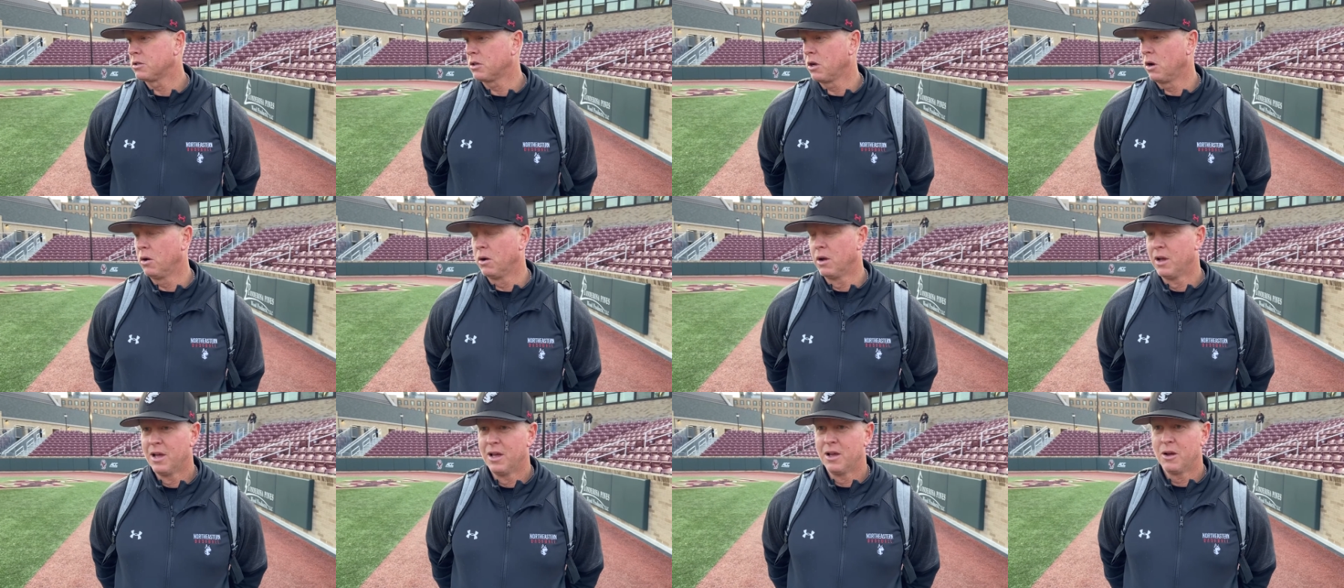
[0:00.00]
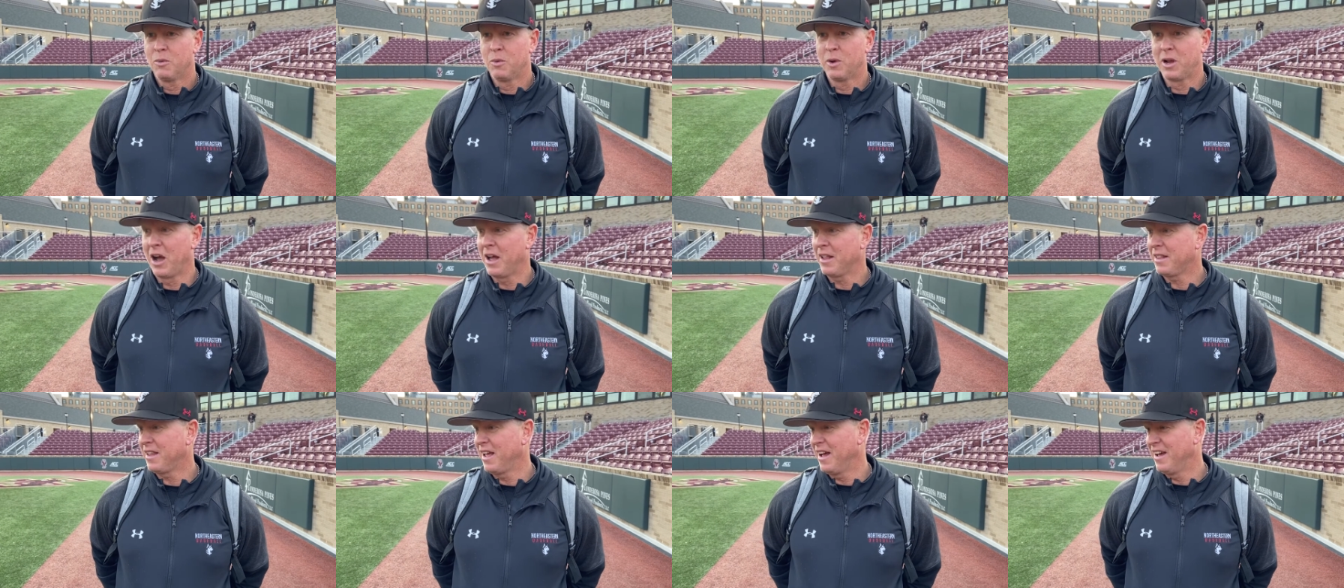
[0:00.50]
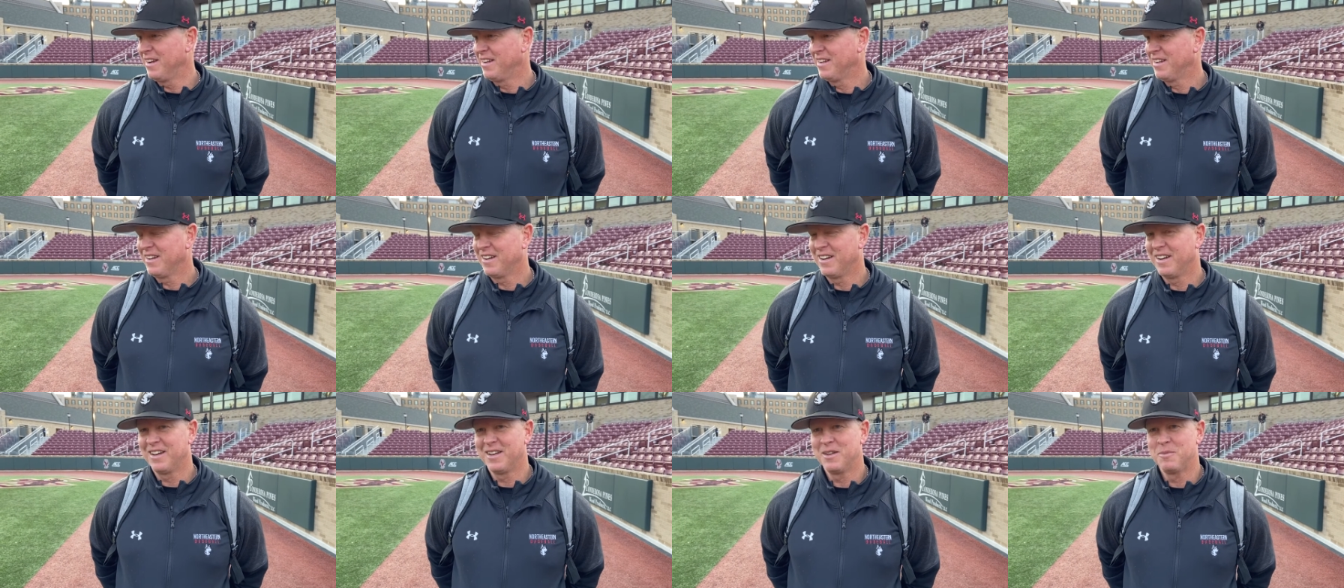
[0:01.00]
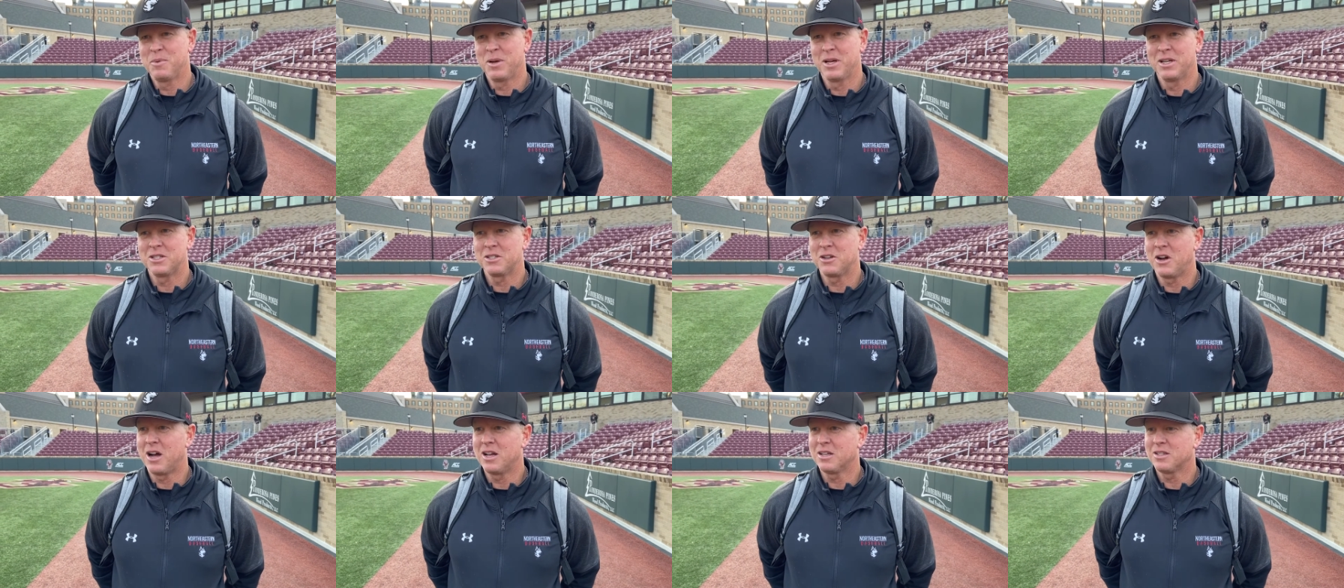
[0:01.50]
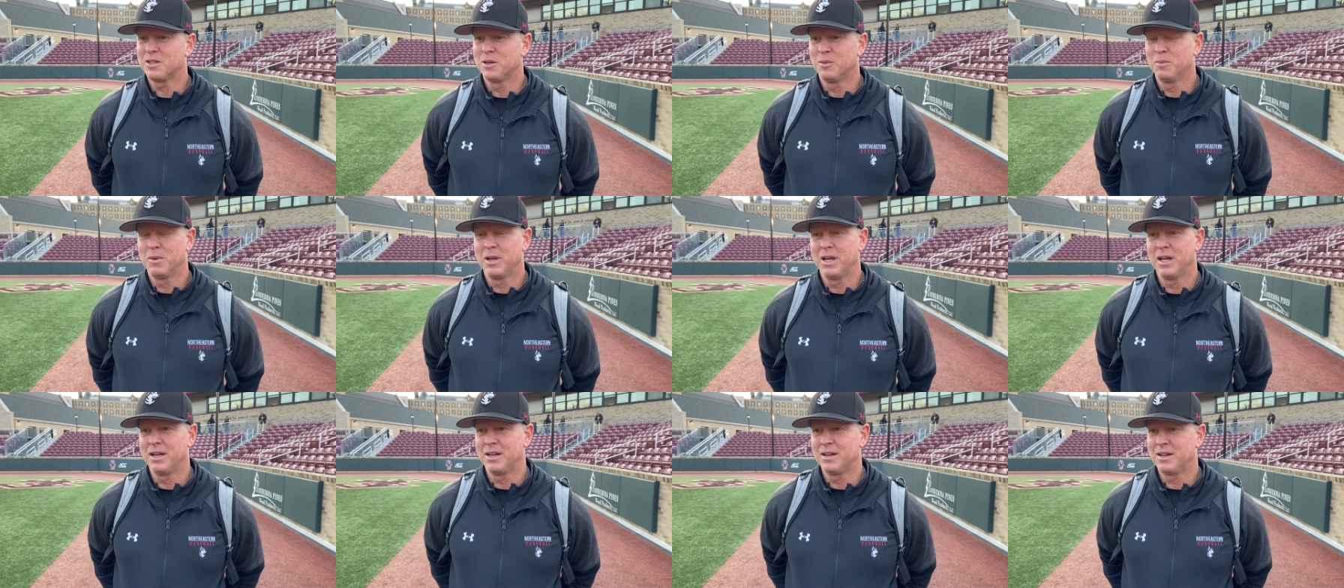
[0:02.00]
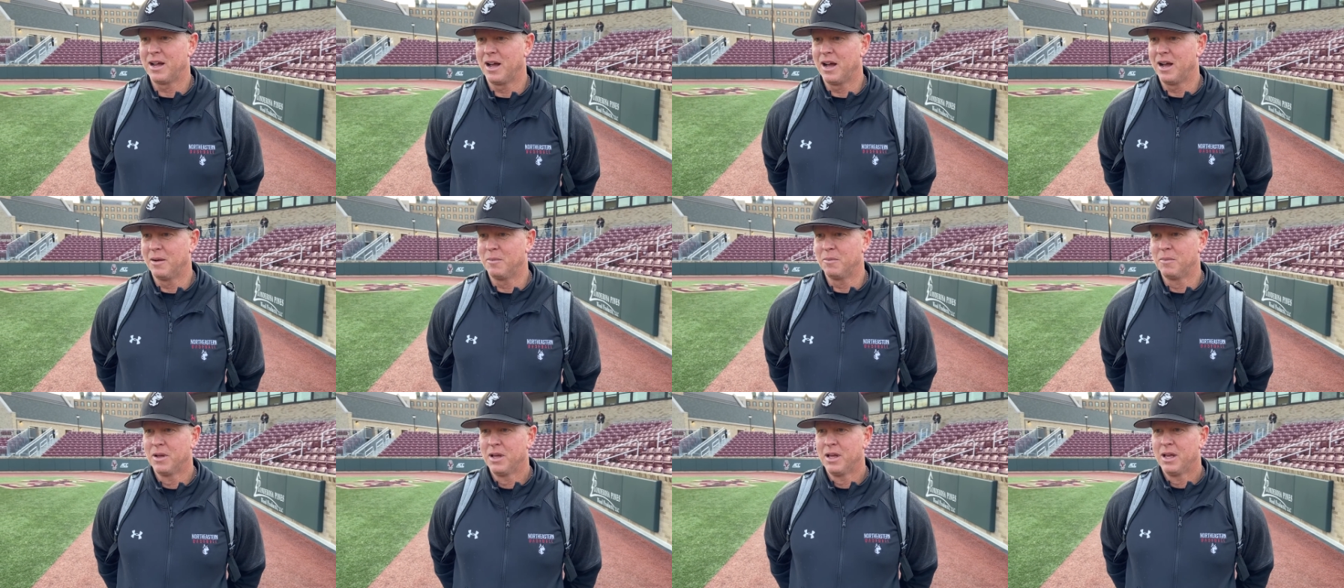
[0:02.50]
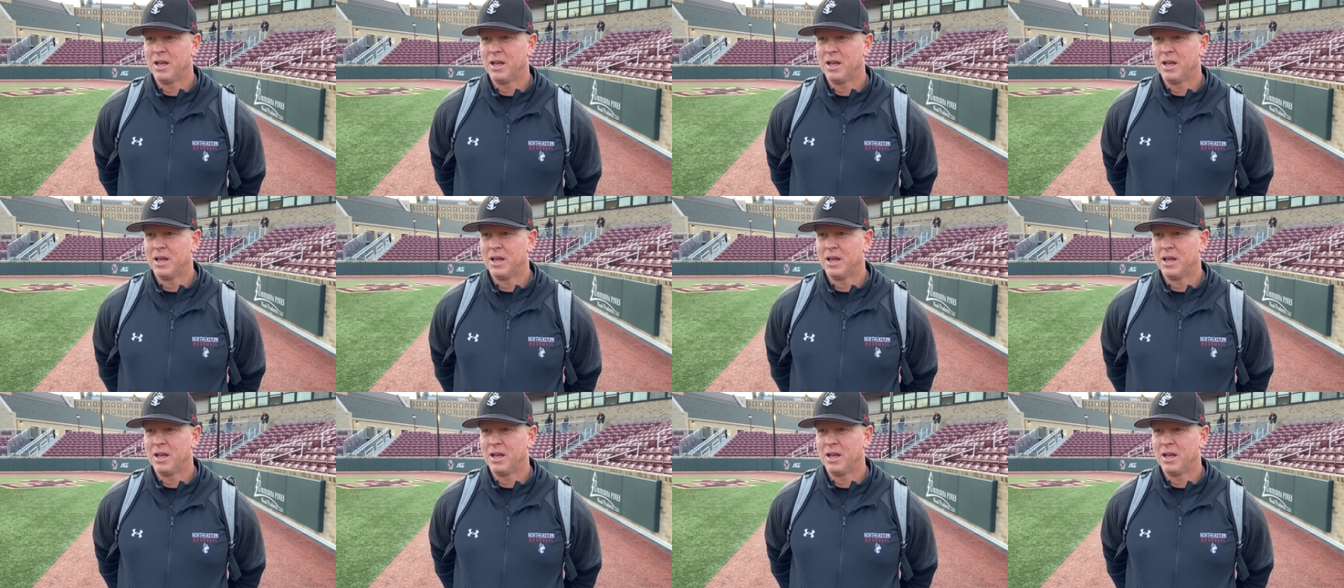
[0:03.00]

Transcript: So we got that. Uh, he pitched awesome, and um,